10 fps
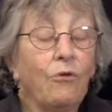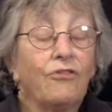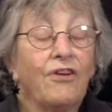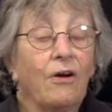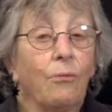
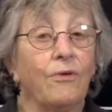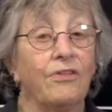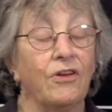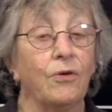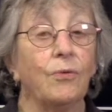share
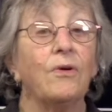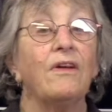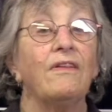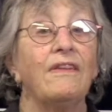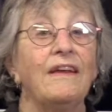with you
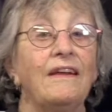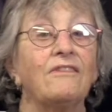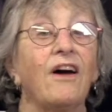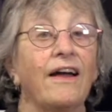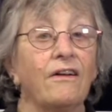the
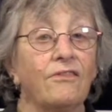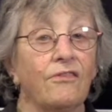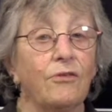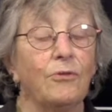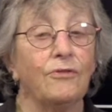titles
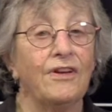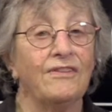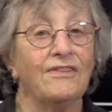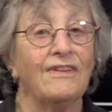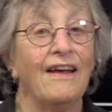of the
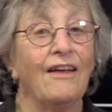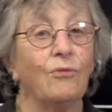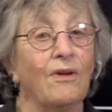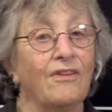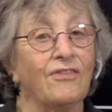movies,
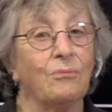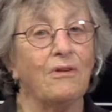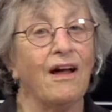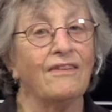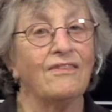as well as the
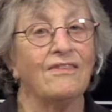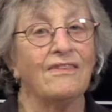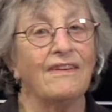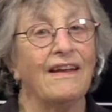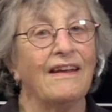
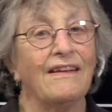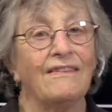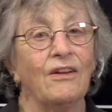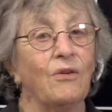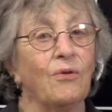plots
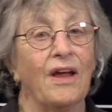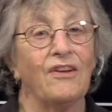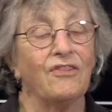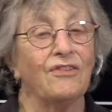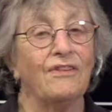and the
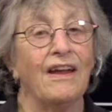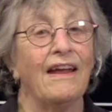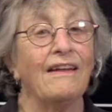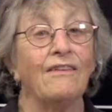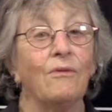location
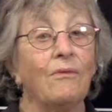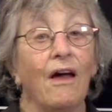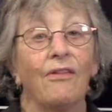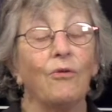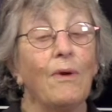and the
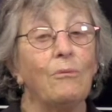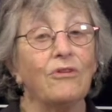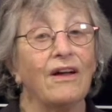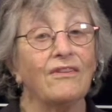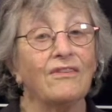other
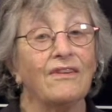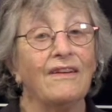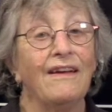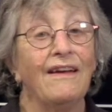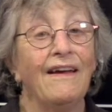websites.
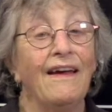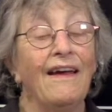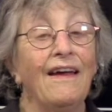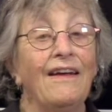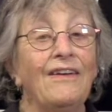
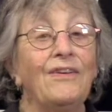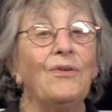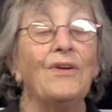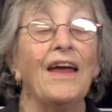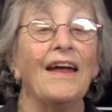
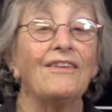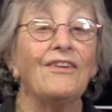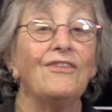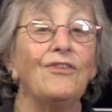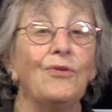You
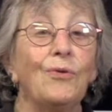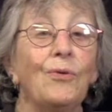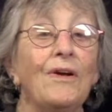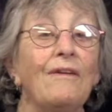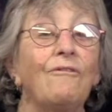get
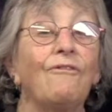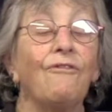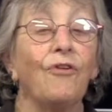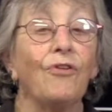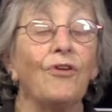to
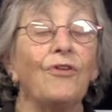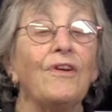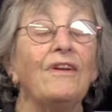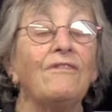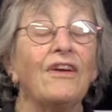
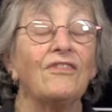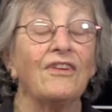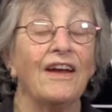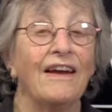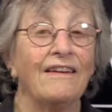further
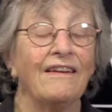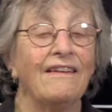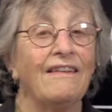investigate